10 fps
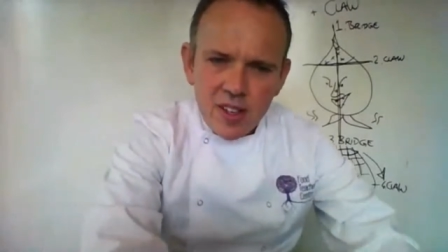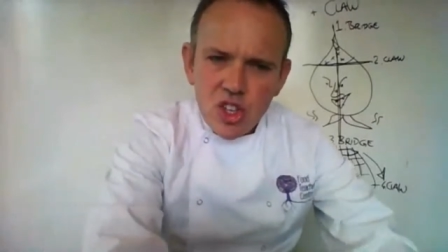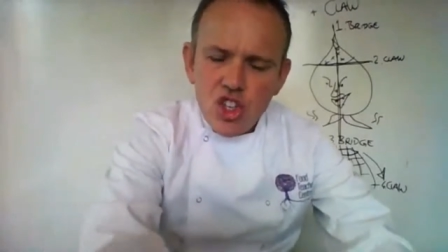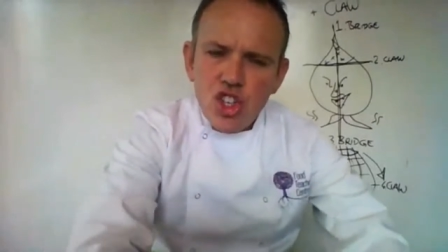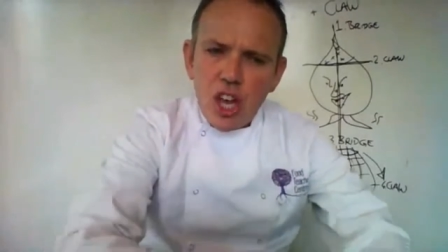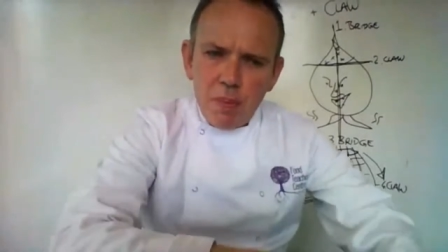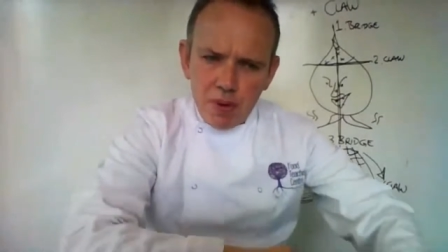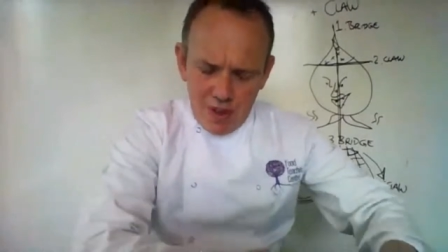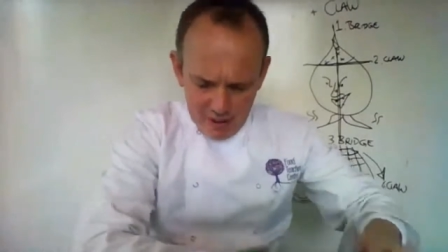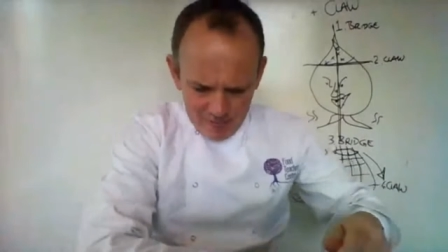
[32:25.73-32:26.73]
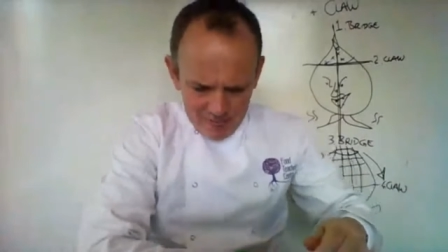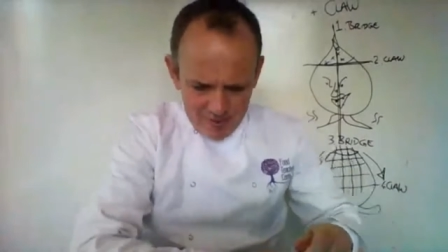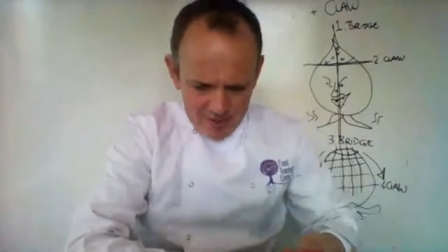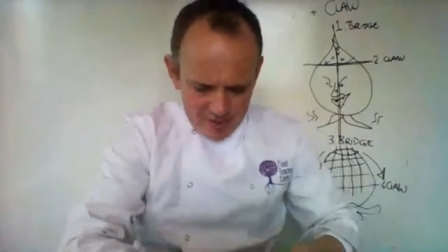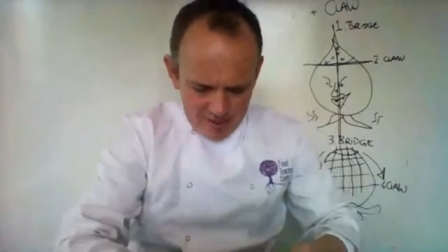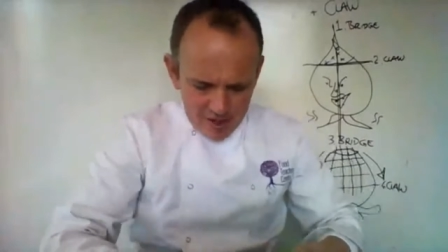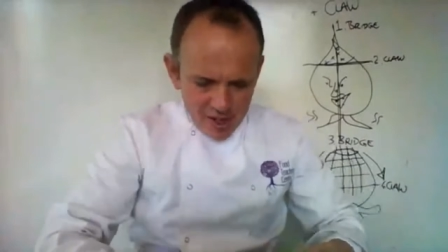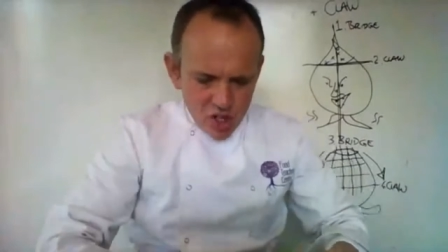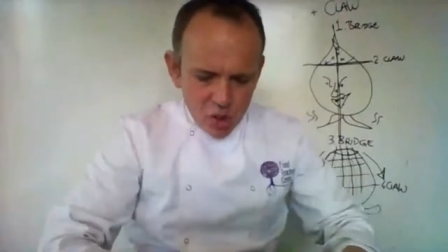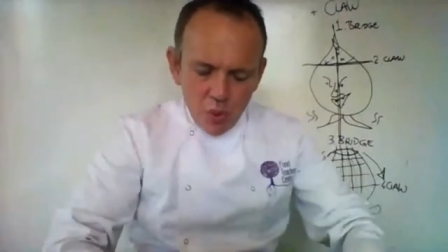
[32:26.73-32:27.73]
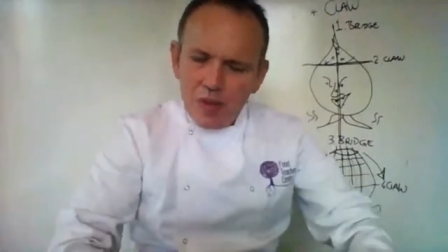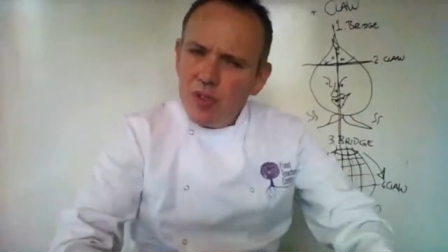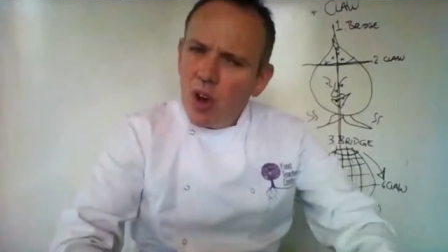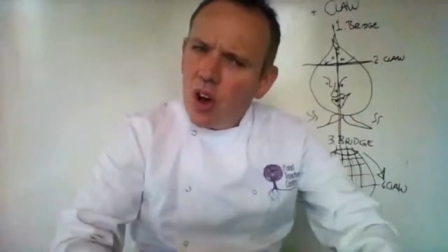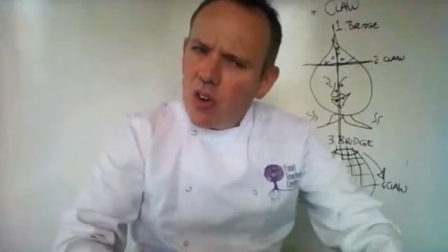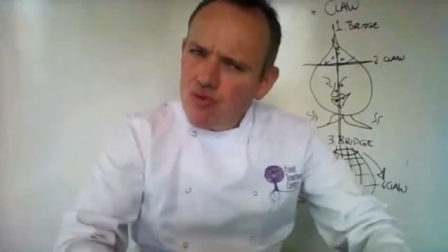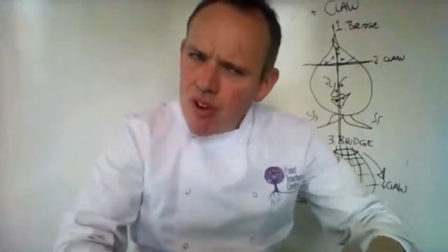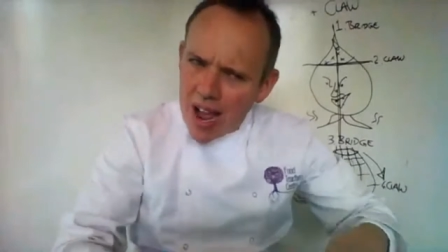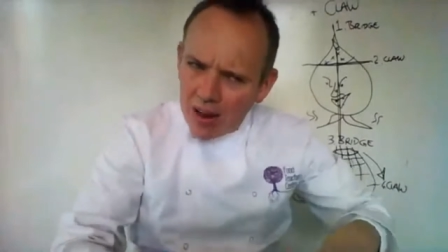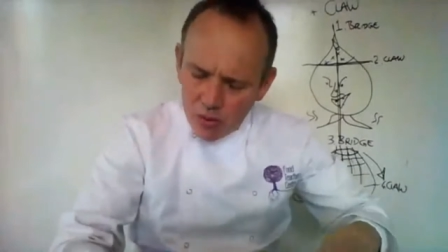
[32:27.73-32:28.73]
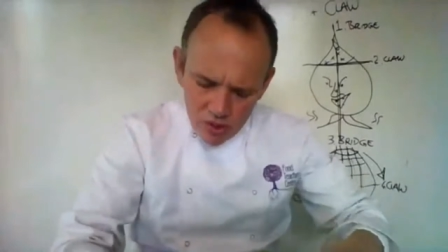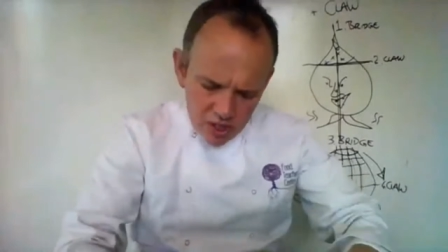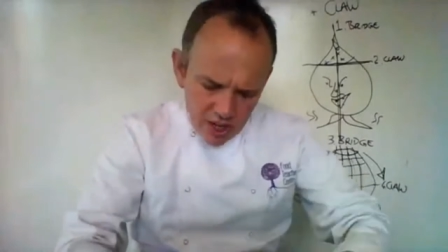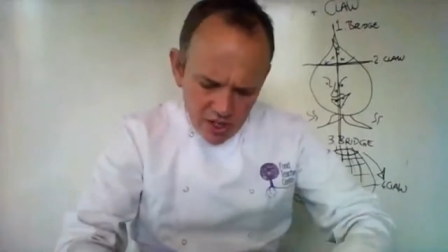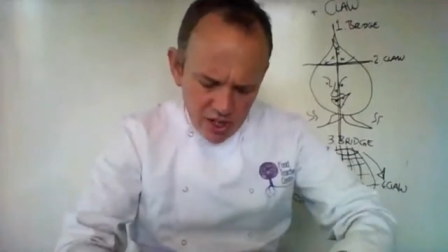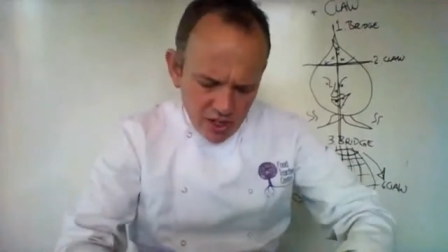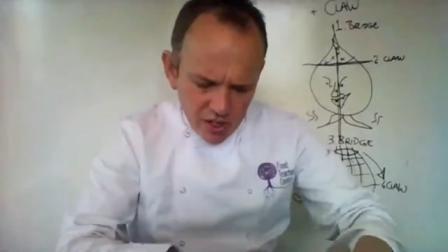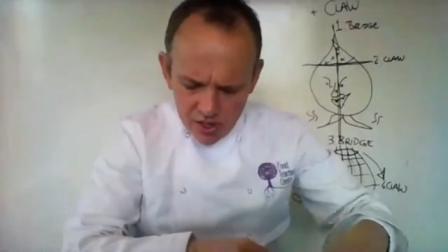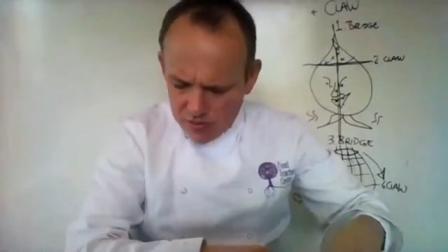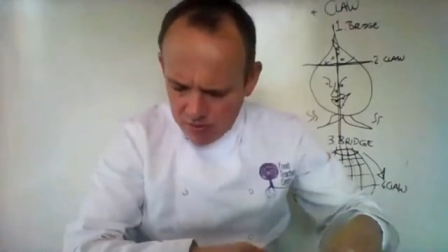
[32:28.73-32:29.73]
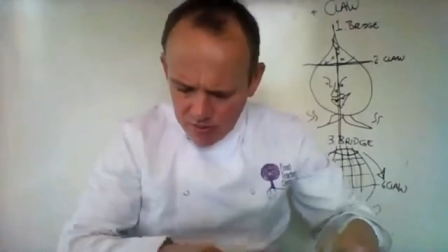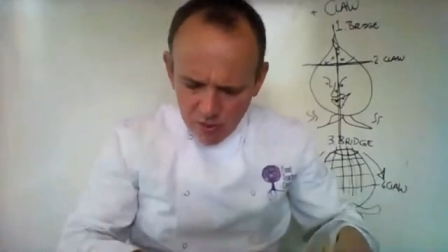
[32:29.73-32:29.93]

The shape of it. So we've got rounded onions,